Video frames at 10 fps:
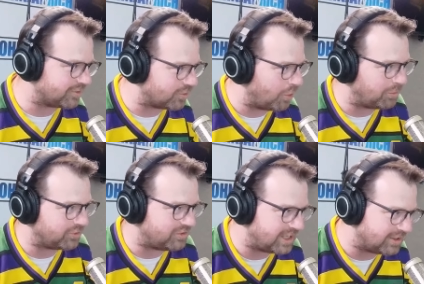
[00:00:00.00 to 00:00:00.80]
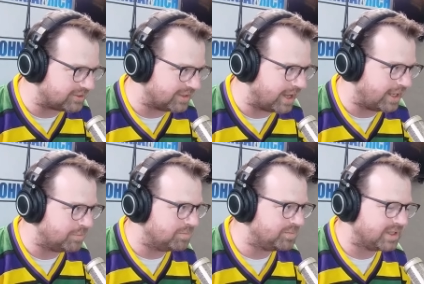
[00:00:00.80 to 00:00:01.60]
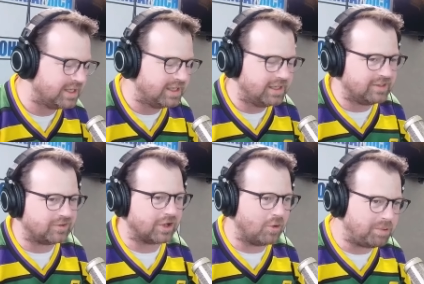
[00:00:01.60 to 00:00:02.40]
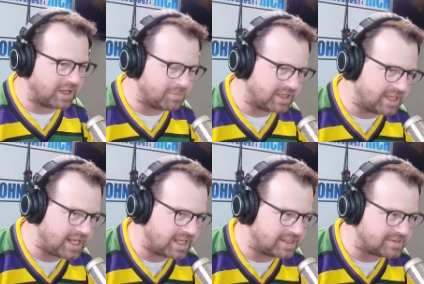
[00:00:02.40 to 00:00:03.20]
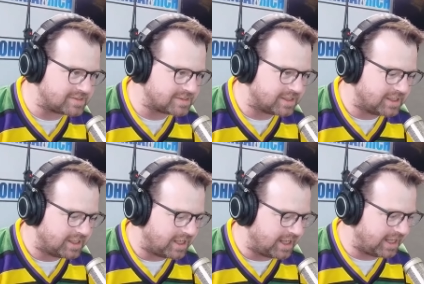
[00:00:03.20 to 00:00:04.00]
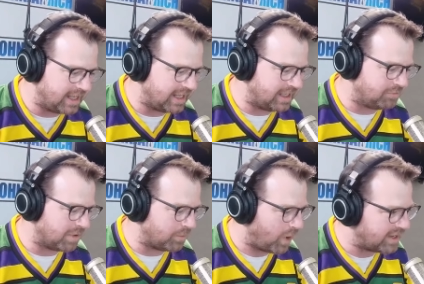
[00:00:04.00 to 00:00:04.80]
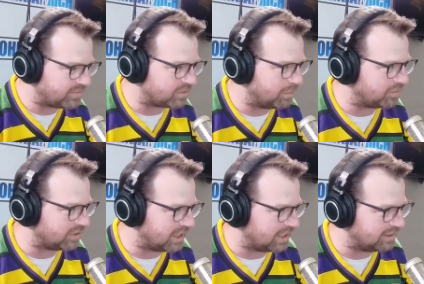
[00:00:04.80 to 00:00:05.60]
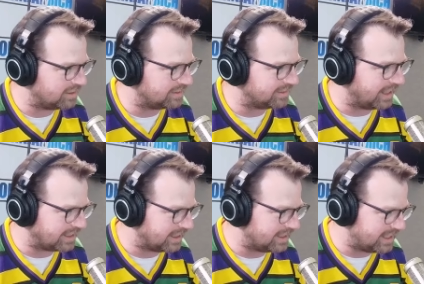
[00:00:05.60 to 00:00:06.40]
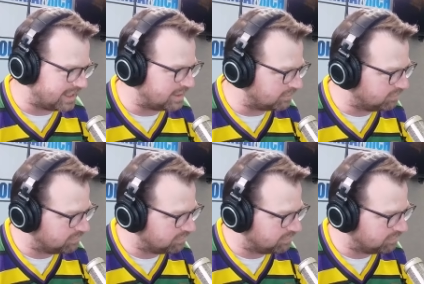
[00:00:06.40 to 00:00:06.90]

it's almost dinner time." So I go and pick up my kids and my wife is supposed to get like in